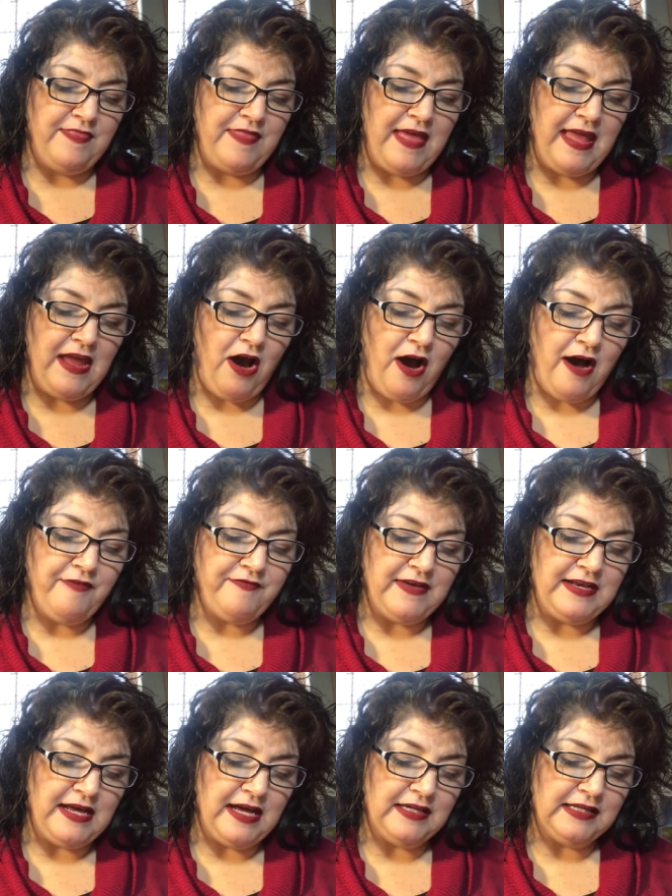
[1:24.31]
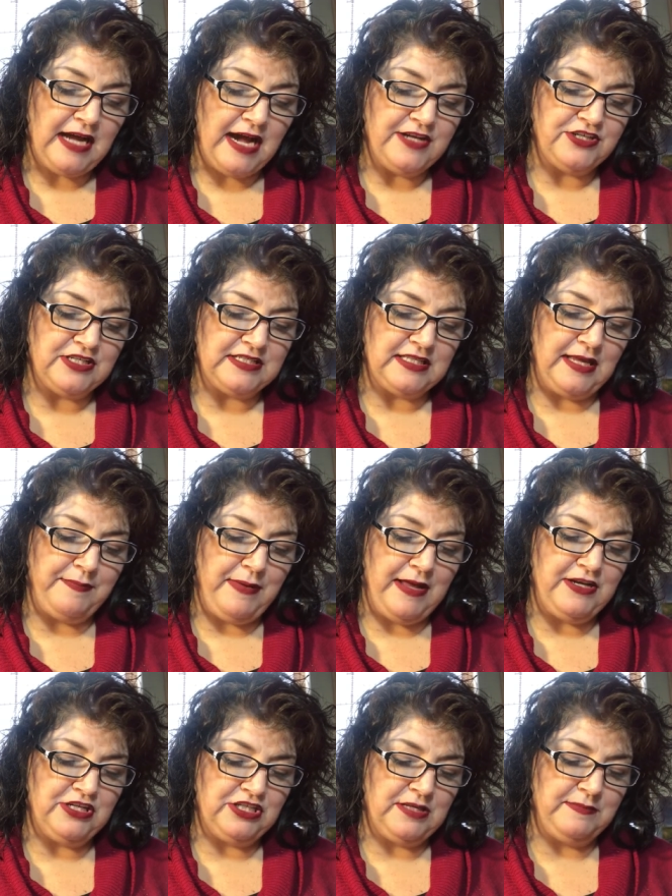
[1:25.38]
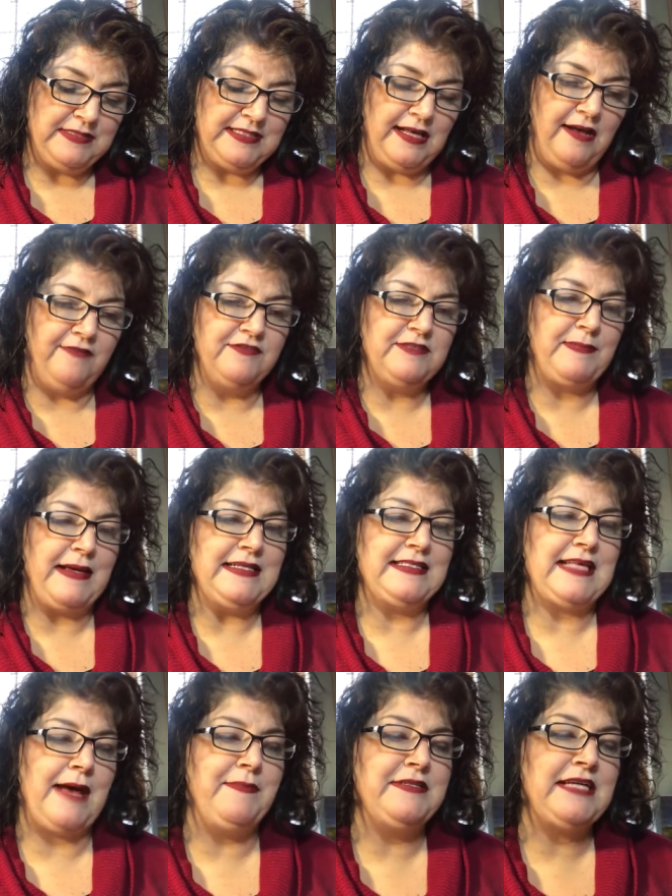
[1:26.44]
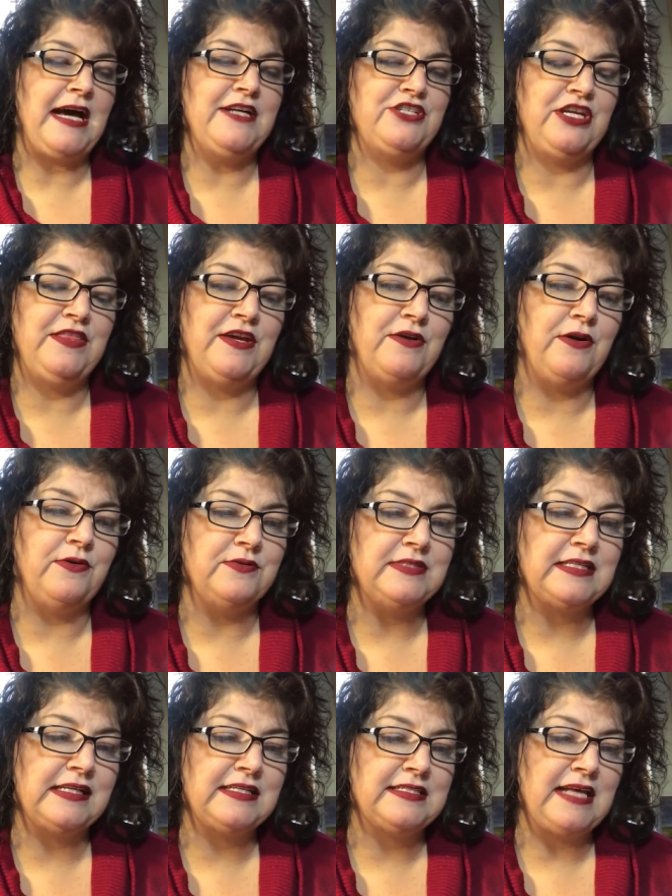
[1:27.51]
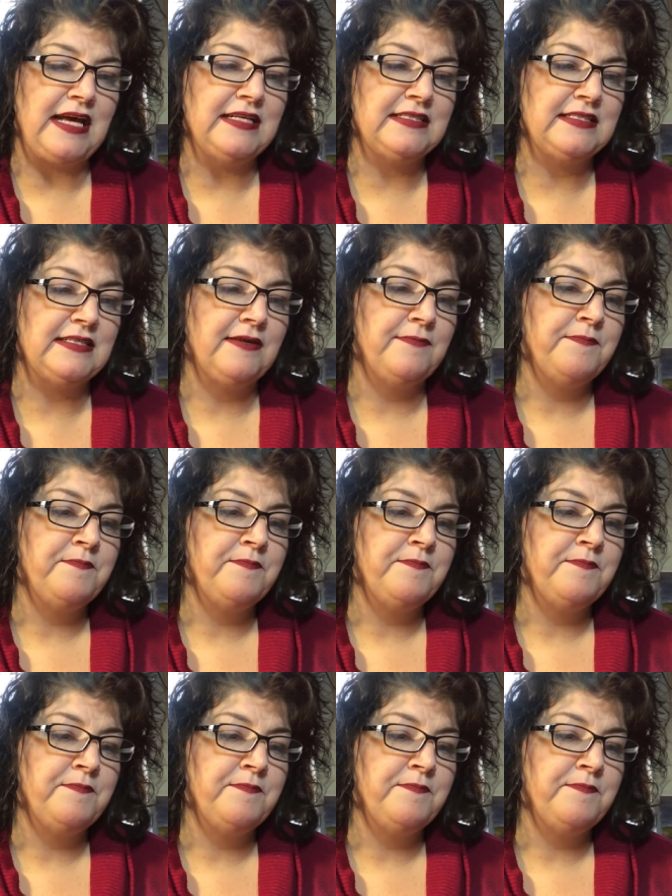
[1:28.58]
they often unconsciously punish themselves by sabotaging their own success.